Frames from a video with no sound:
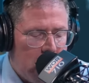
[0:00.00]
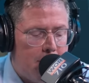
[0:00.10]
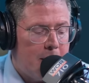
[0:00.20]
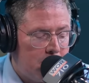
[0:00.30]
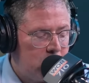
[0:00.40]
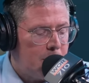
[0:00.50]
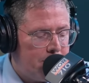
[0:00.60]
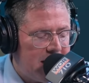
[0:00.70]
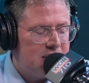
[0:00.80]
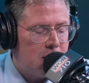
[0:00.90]
a membership
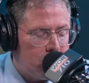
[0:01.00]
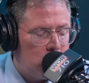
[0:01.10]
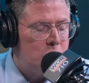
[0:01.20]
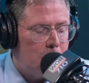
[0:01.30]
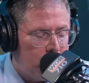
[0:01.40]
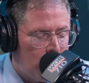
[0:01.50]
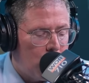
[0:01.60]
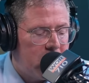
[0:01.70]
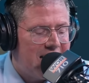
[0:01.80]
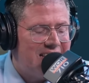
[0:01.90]
based commercial
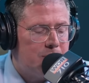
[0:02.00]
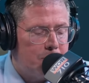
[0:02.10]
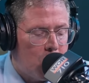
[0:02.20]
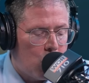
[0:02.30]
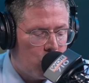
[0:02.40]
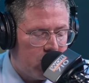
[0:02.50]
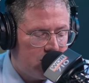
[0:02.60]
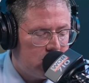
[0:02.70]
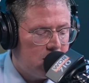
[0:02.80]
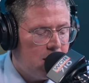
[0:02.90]
mortgage
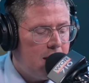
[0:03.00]
brokerage.